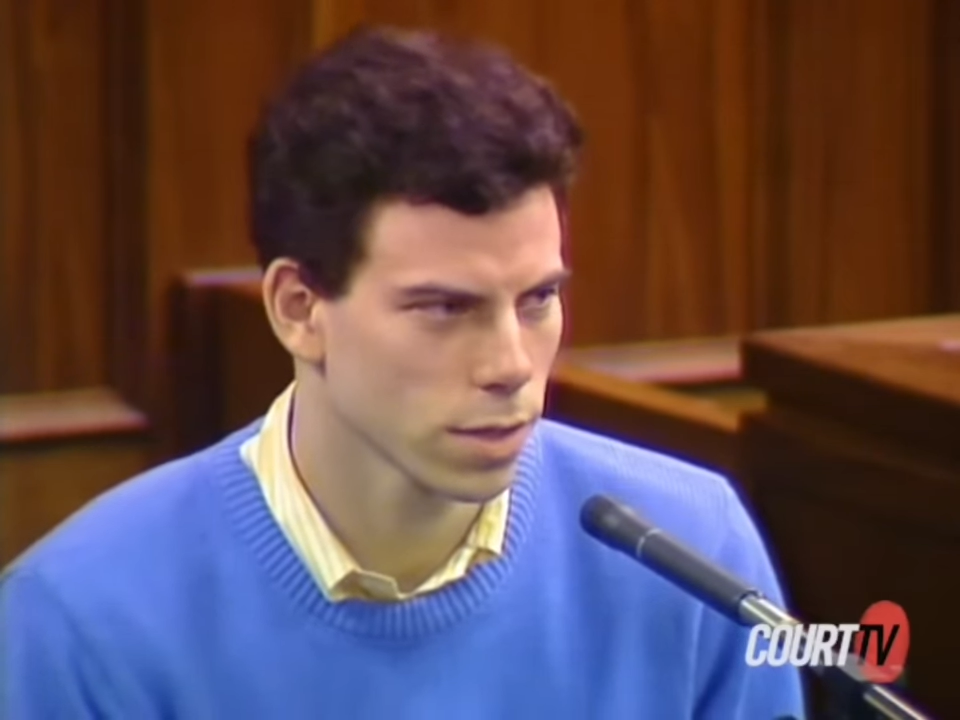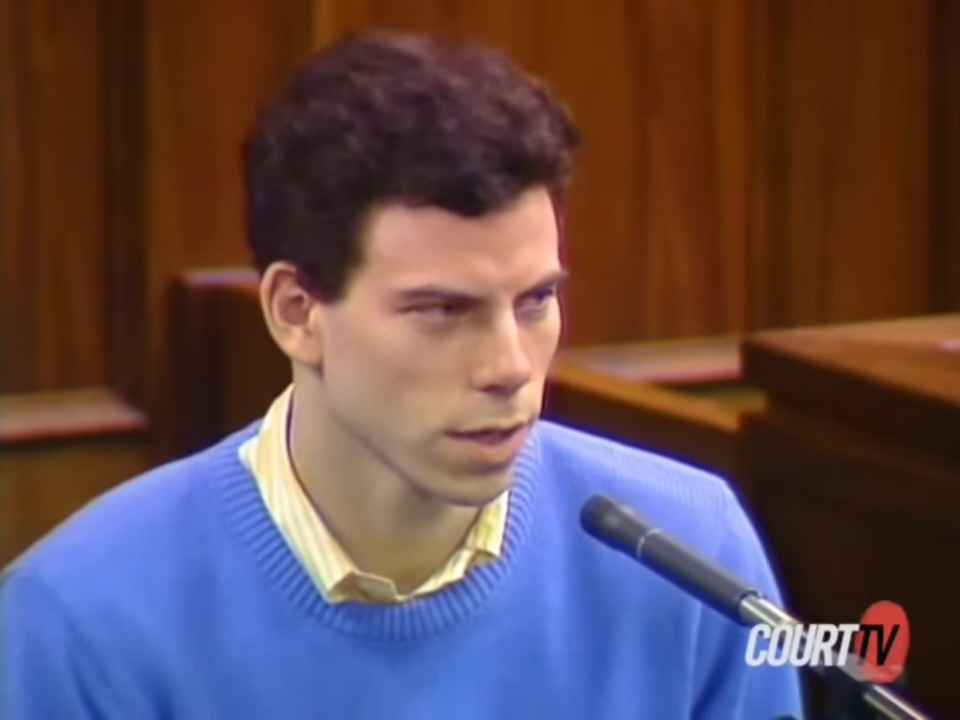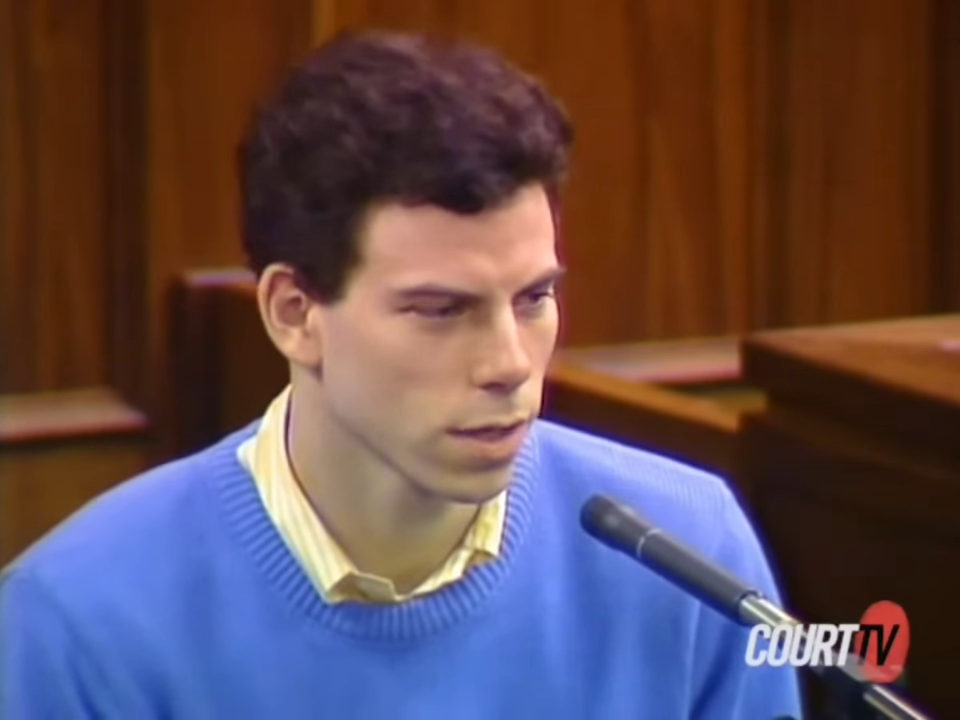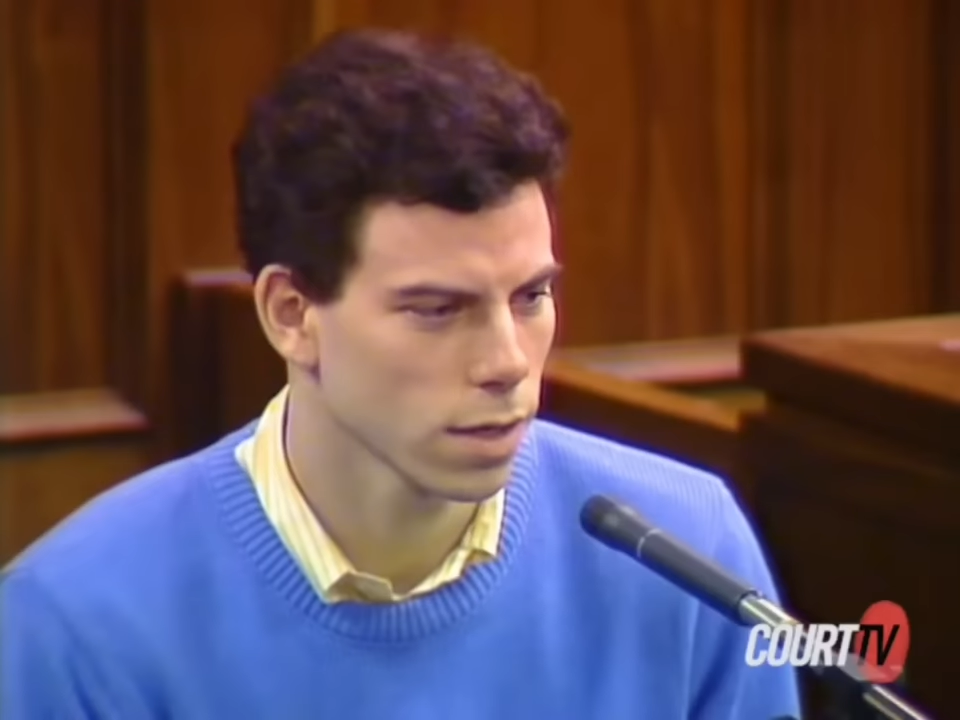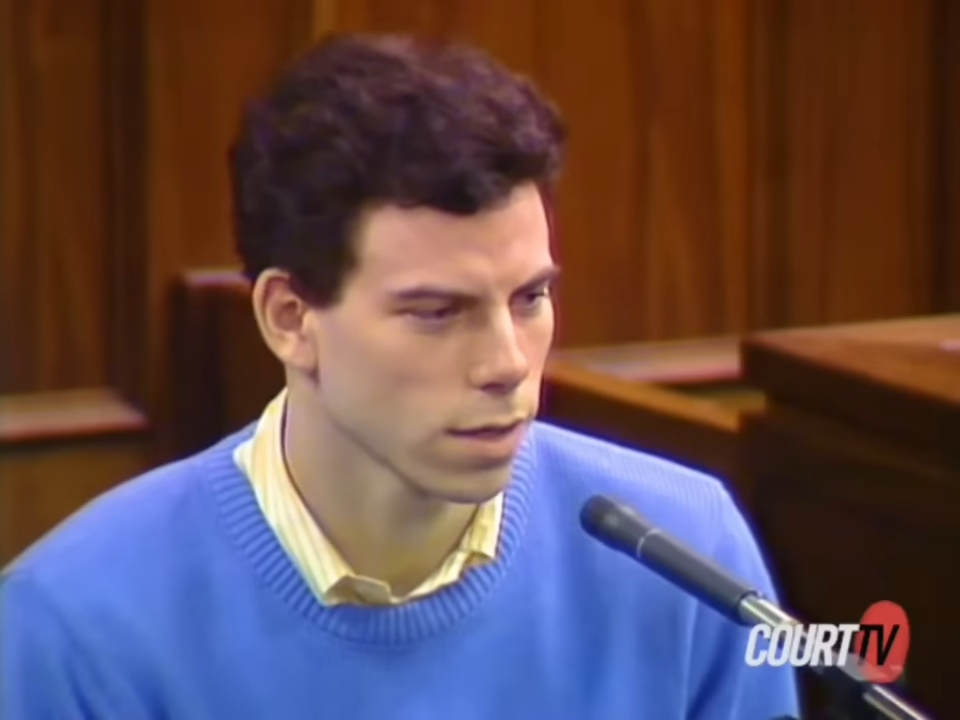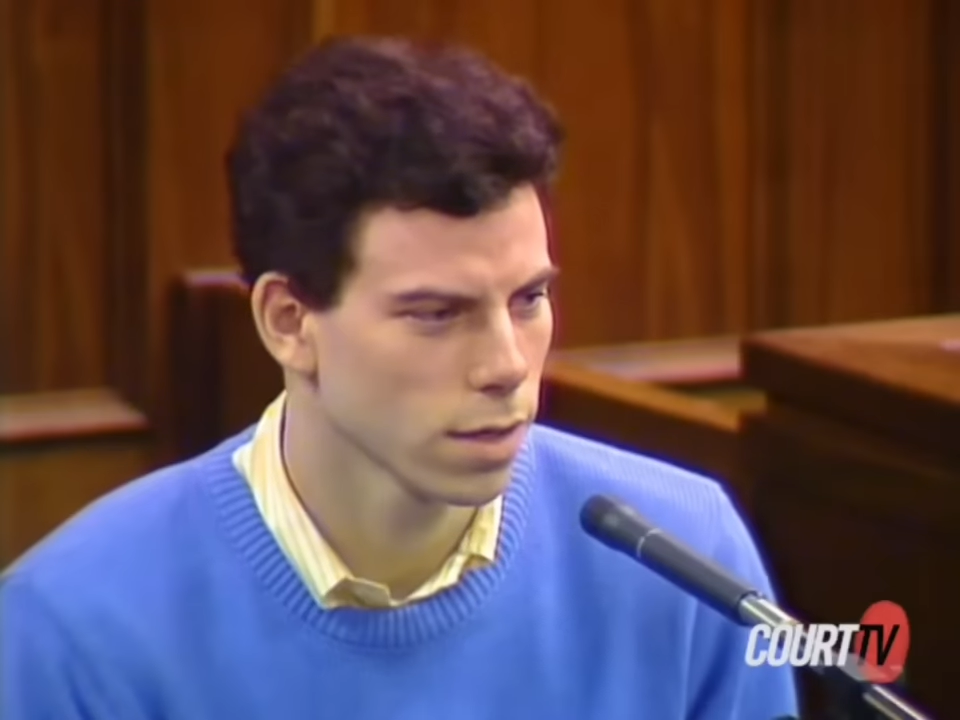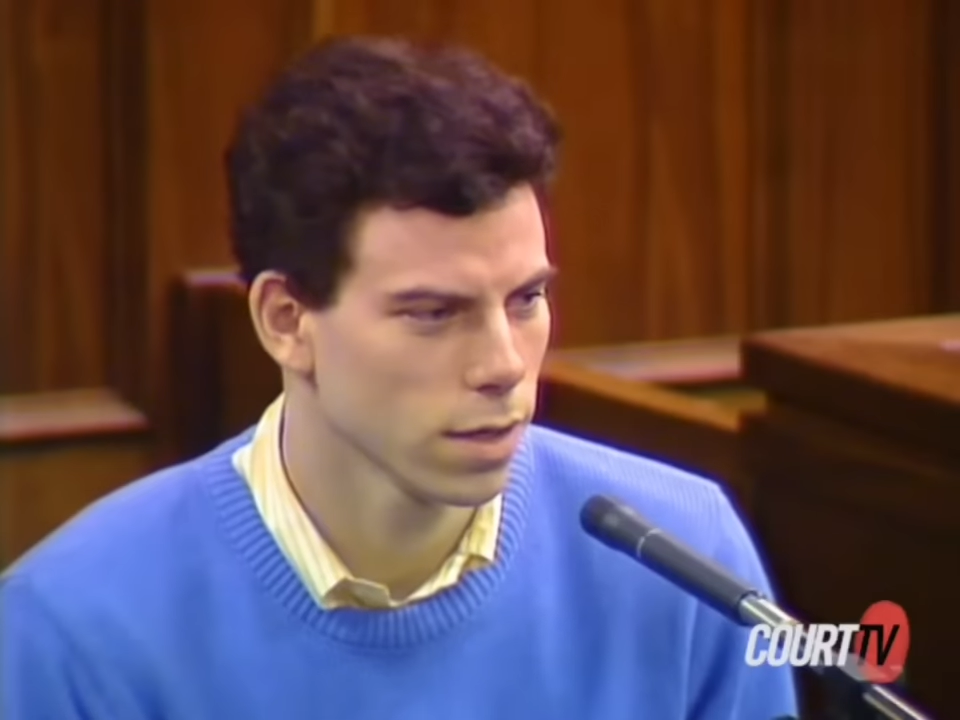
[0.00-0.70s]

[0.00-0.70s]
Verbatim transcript: Uh,